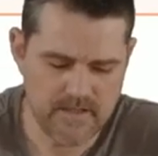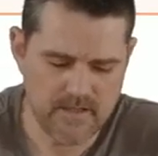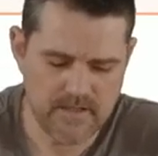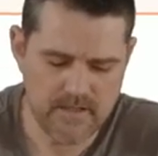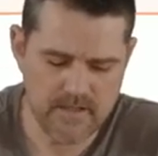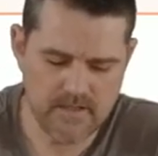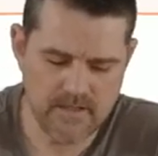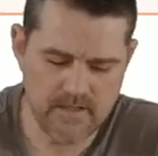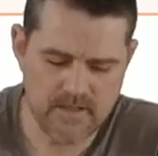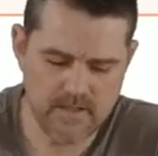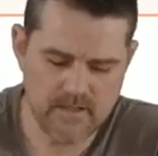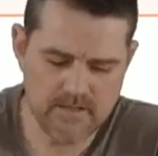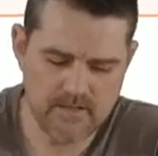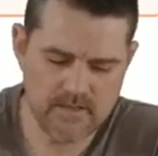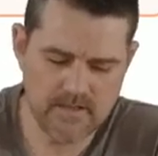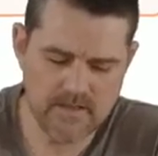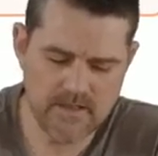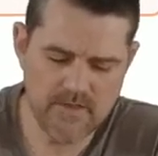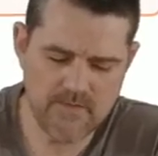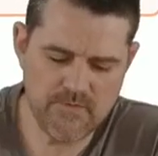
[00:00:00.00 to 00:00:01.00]
And
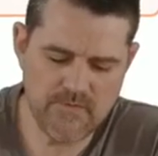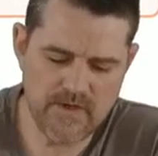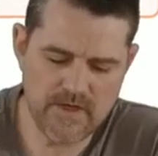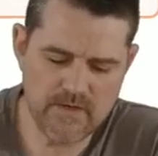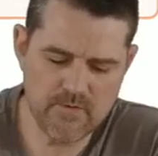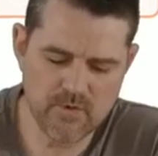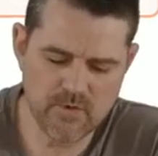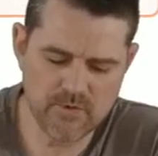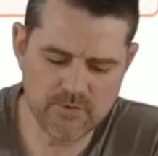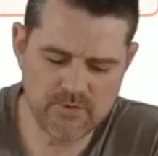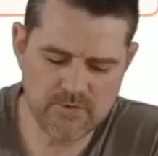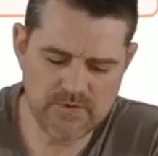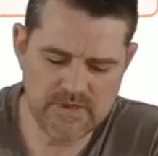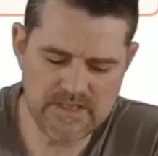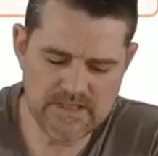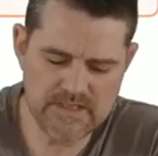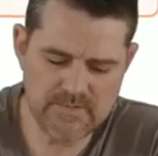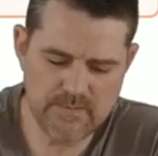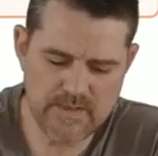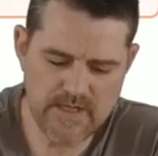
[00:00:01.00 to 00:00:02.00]
if I want to
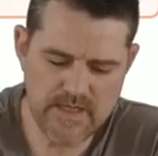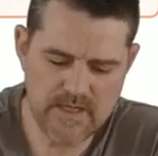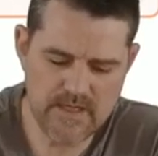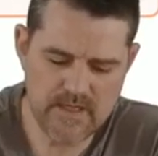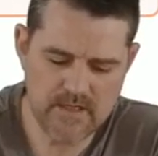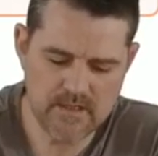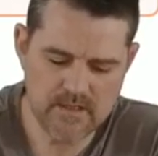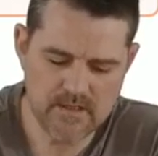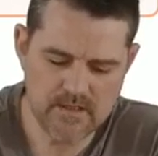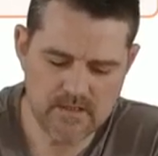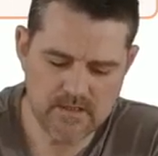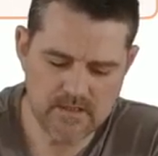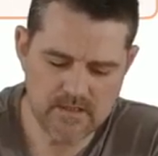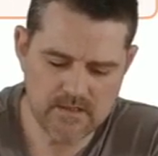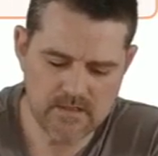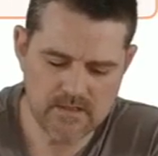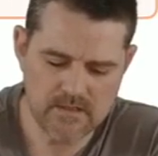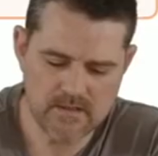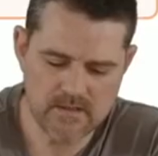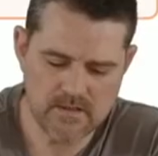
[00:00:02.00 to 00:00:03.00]
display
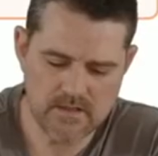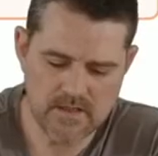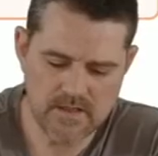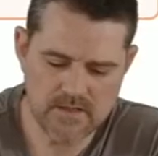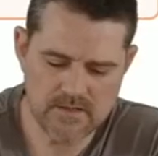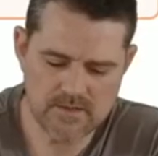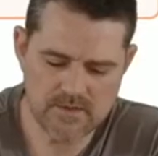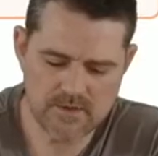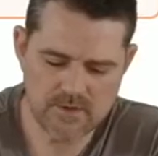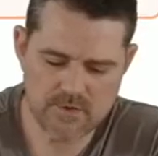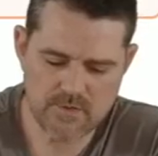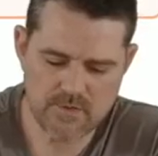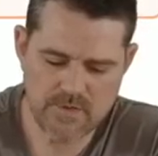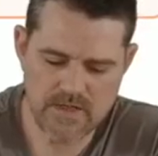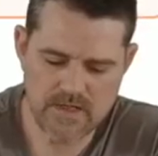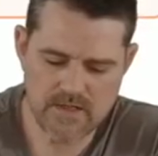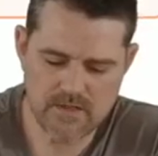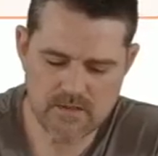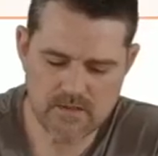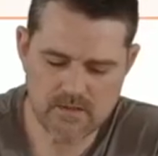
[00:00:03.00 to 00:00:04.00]
as a
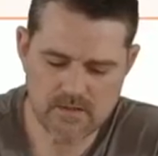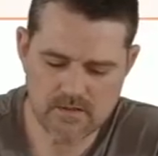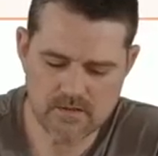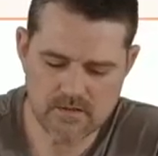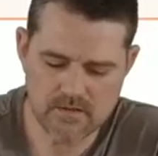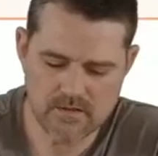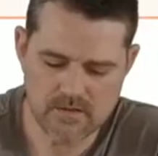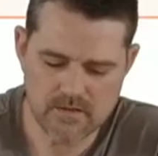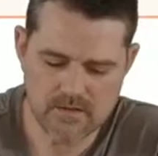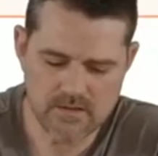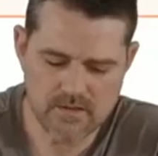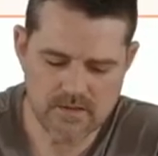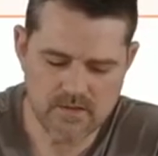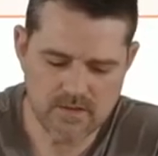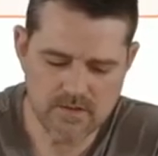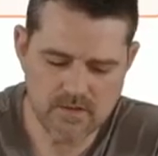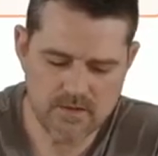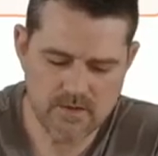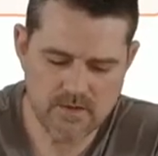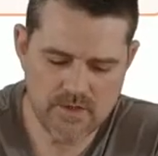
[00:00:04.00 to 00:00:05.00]
string
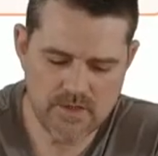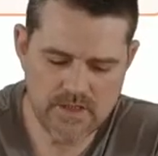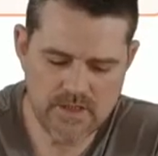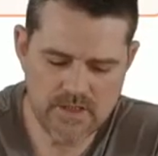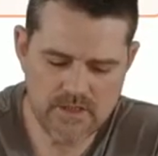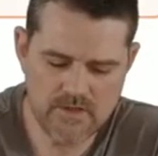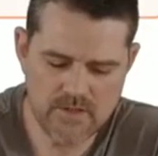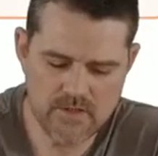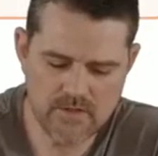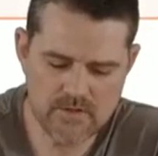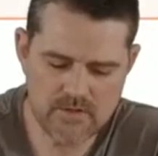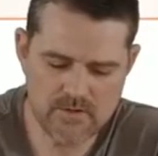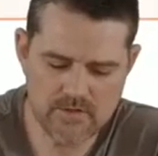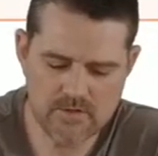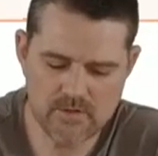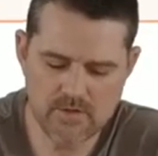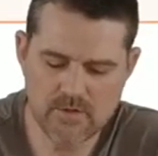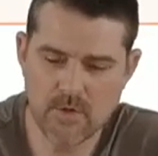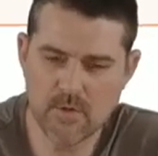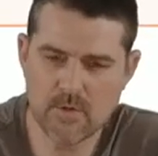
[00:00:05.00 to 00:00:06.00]
a header
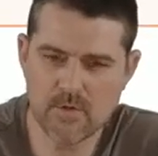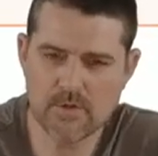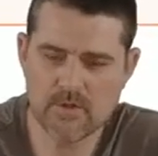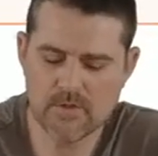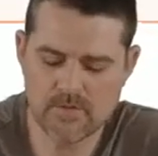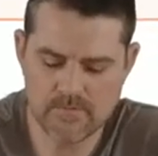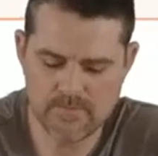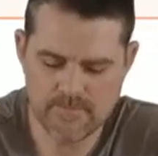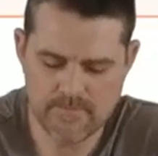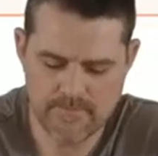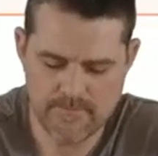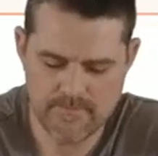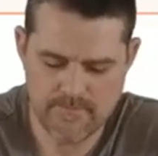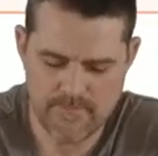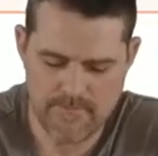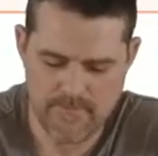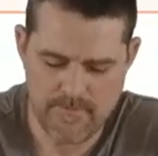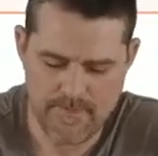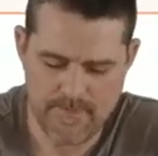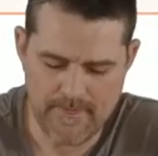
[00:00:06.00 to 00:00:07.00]
node,
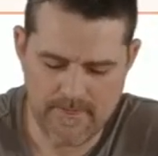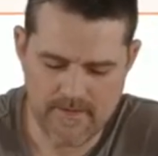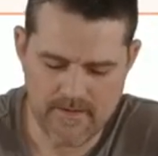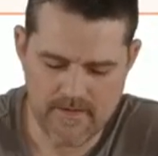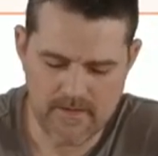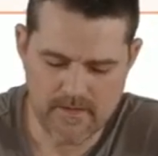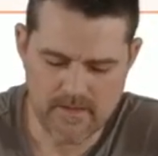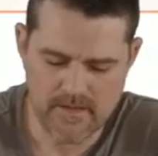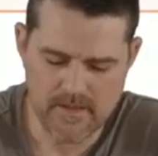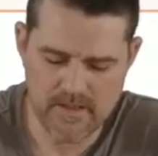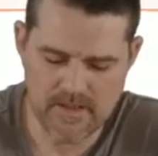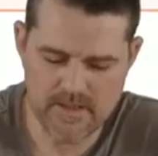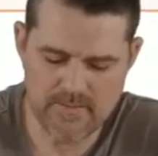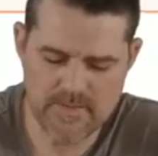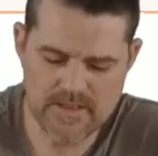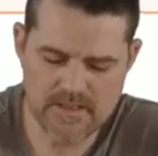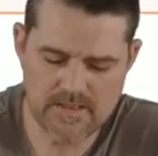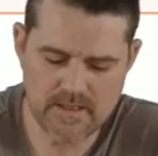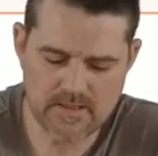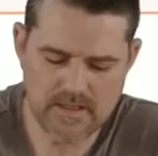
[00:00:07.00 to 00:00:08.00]
it
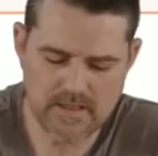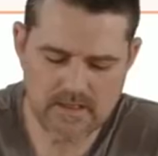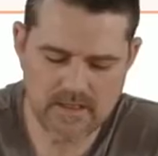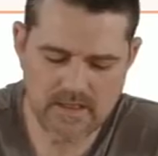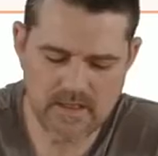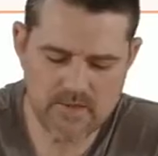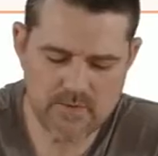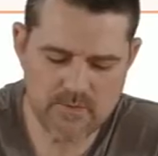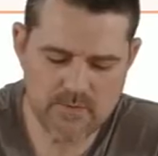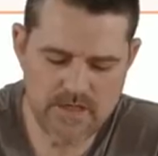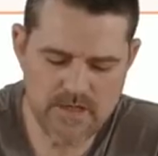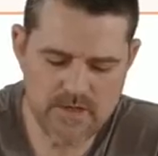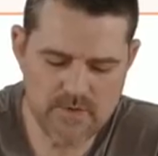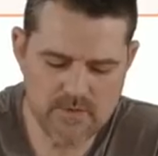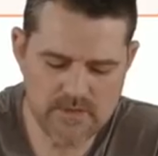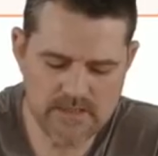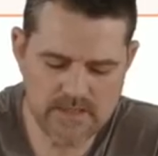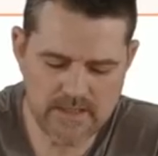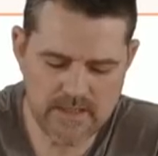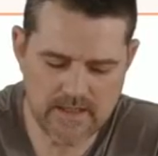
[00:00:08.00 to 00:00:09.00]
means that I can
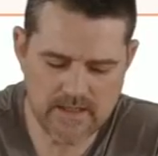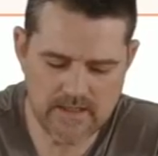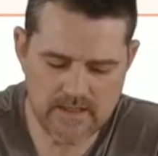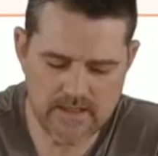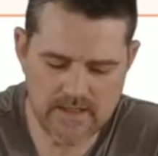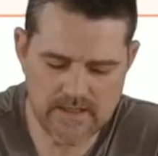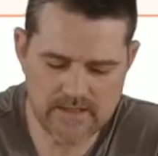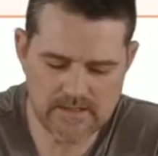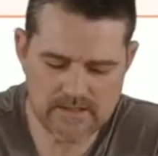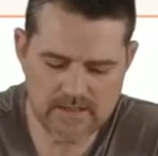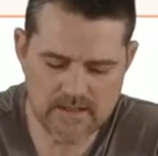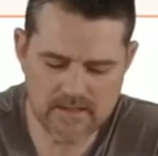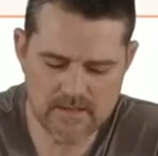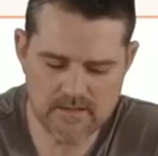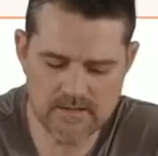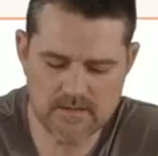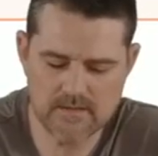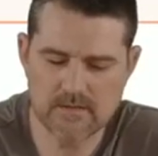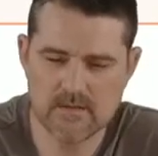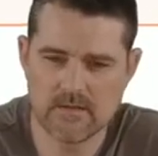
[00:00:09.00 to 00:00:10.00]
reuse, I can extend
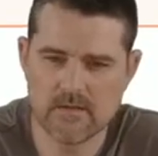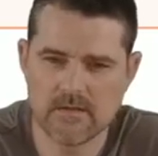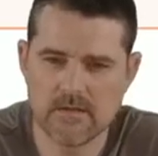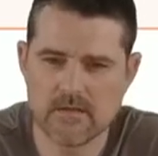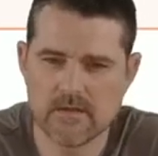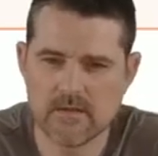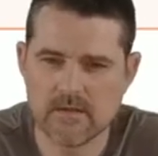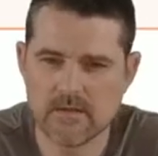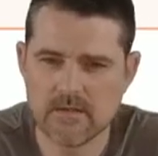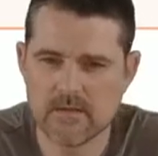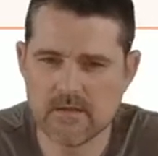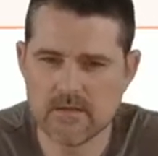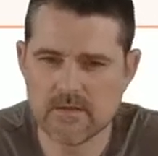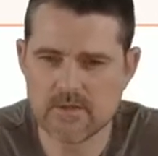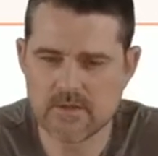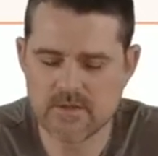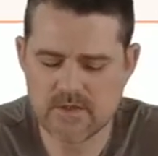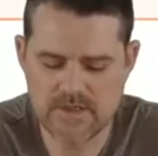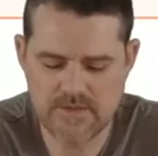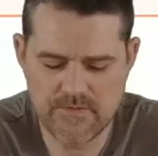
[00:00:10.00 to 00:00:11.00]

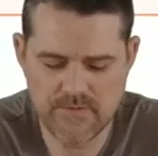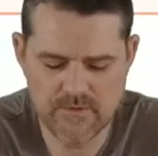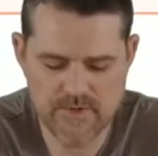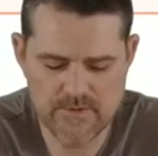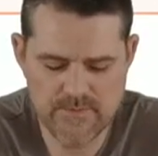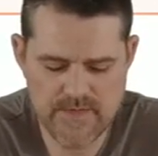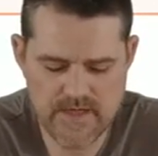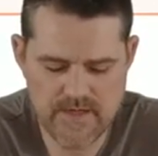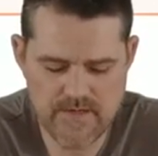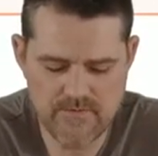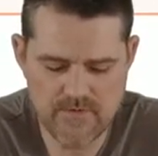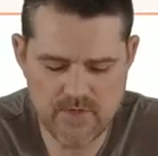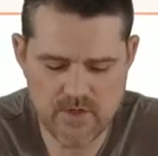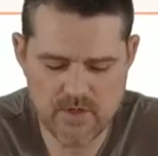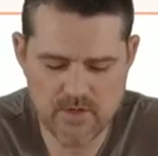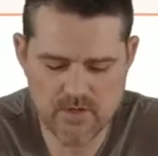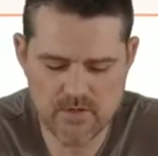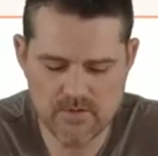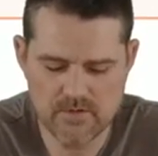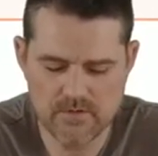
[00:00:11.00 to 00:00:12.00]
the default
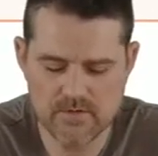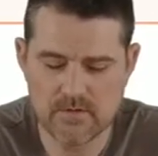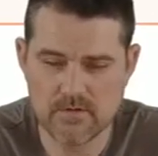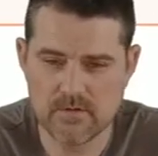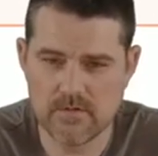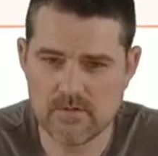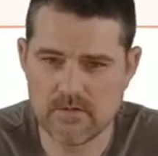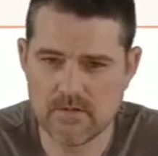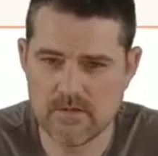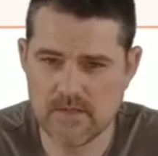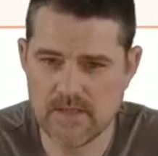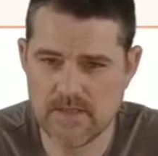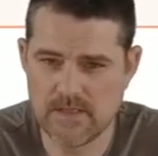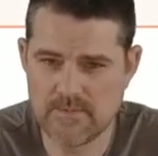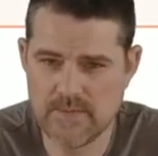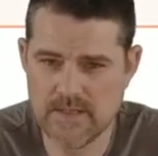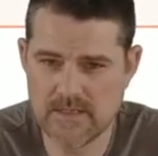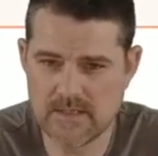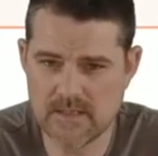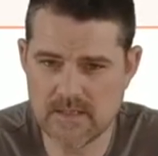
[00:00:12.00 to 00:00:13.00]
behavior. It means that